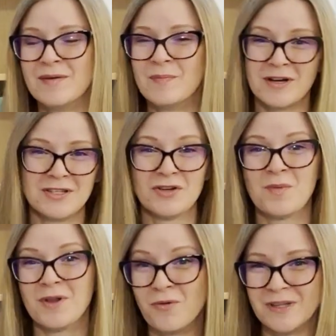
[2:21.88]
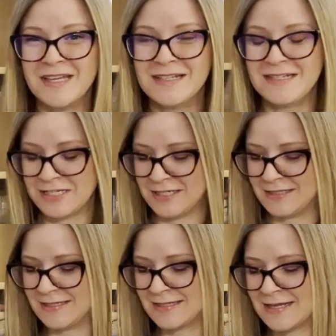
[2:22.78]
Barnes & Noble only
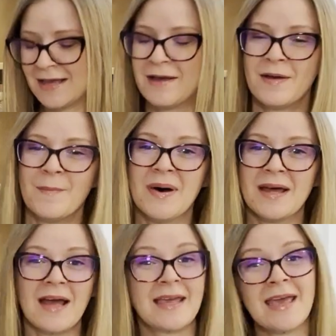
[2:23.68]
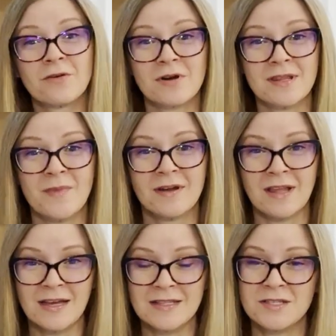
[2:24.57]
editions, but I can't order them
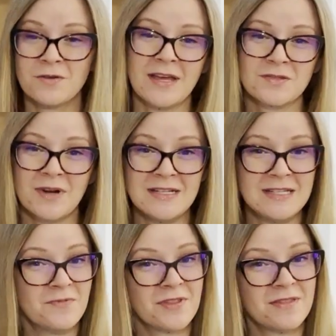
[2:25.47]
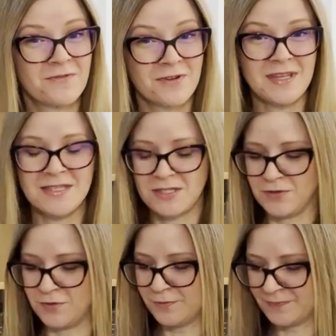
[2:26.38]
online. So that's what I did for these
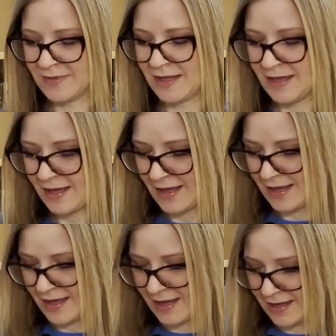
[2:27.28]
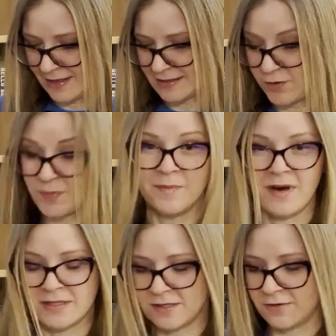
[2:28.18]
two. And I opened the
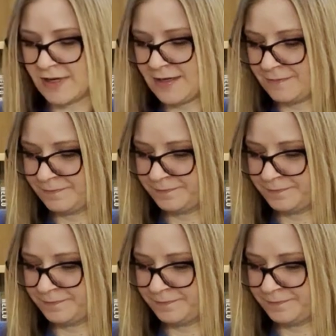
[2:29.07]
box already.